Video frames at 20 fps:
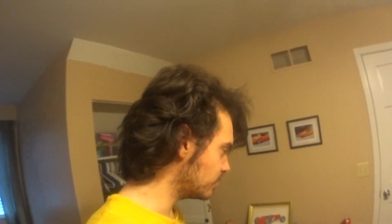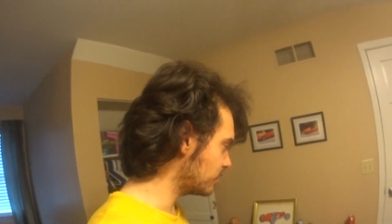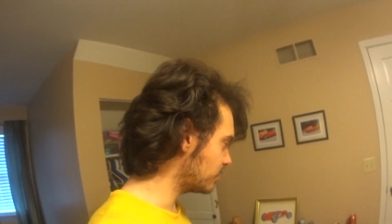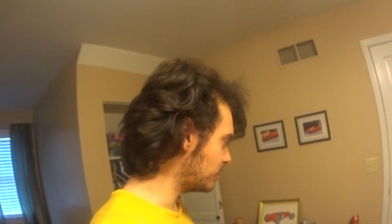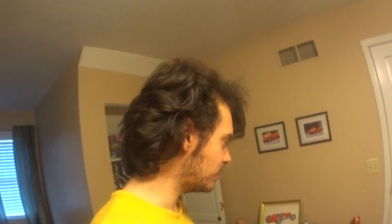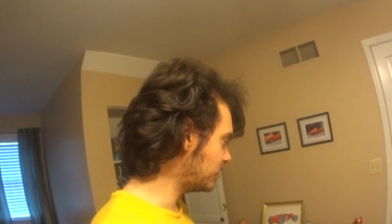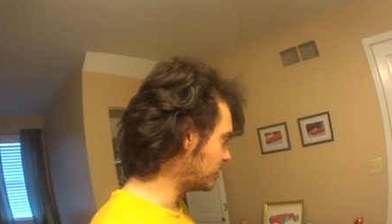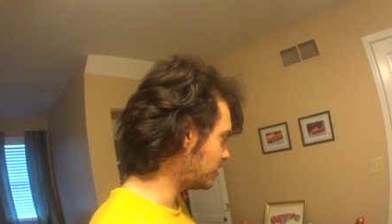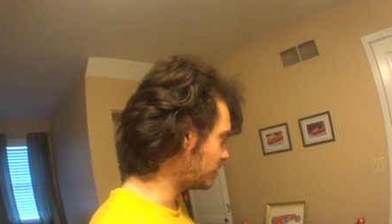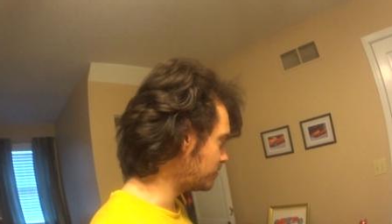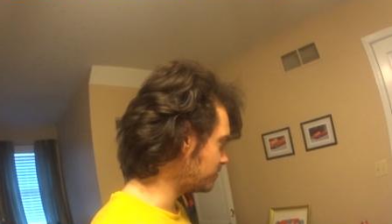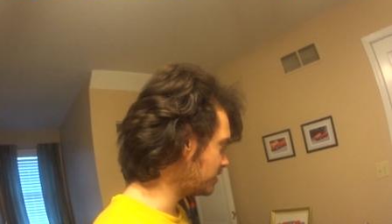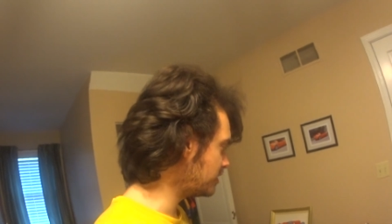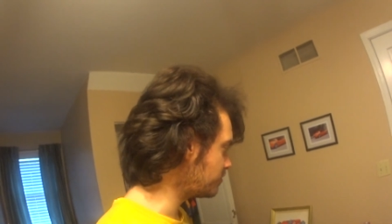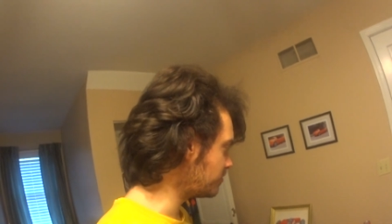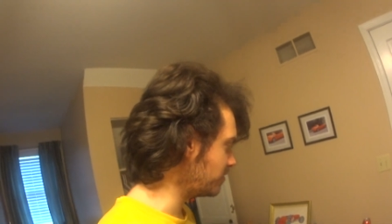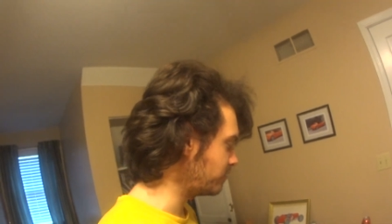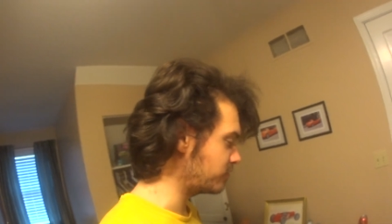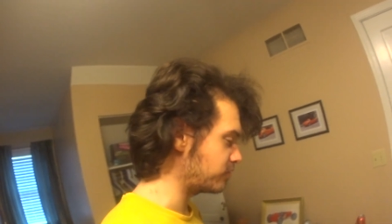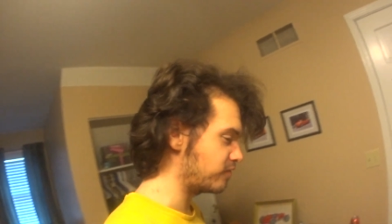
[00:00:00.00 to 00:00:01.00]
Leaves
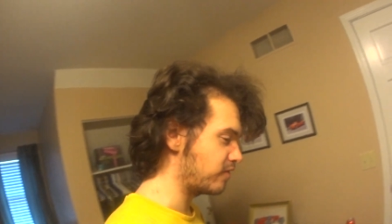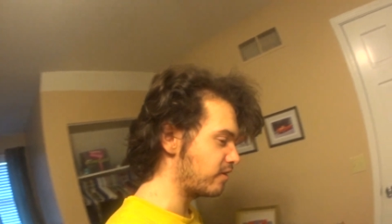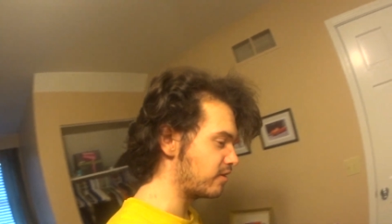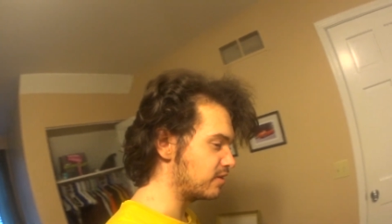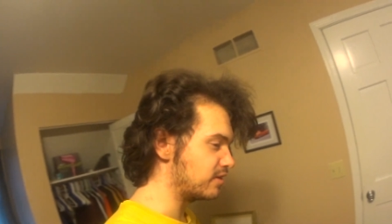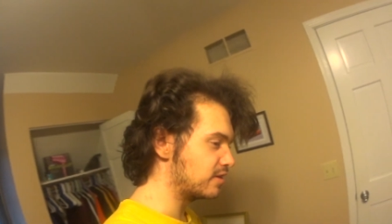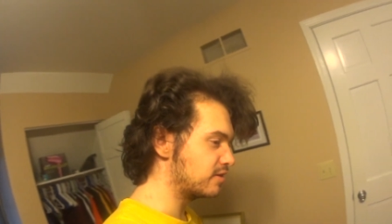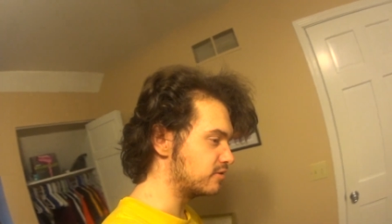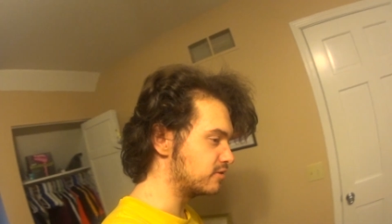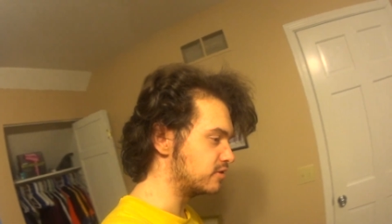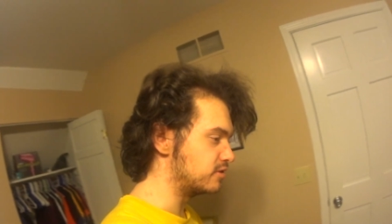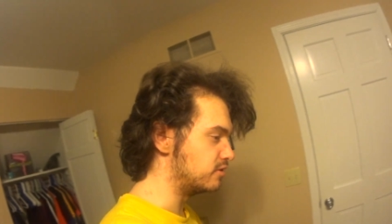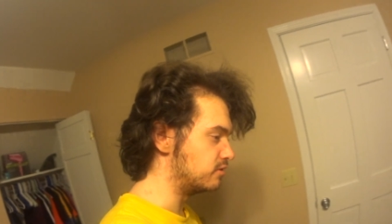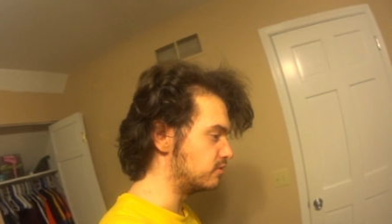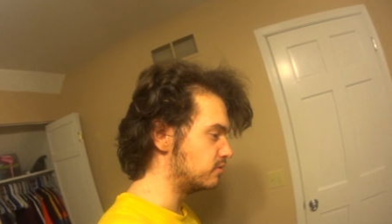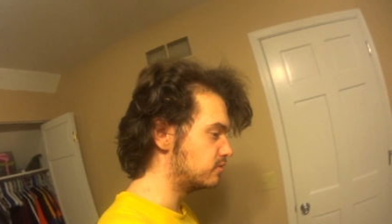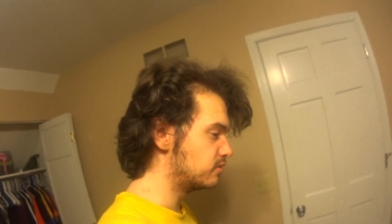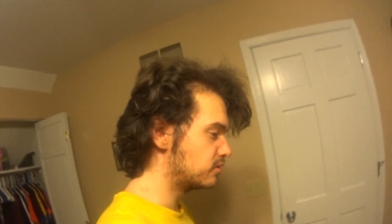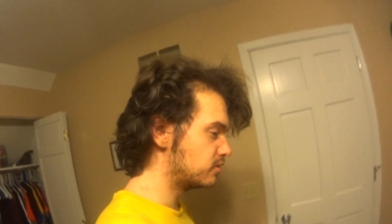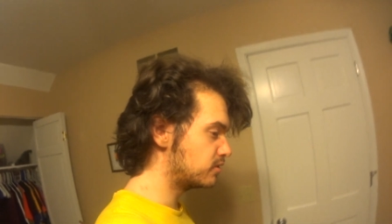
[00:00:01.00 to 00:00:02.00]
me with very little to do.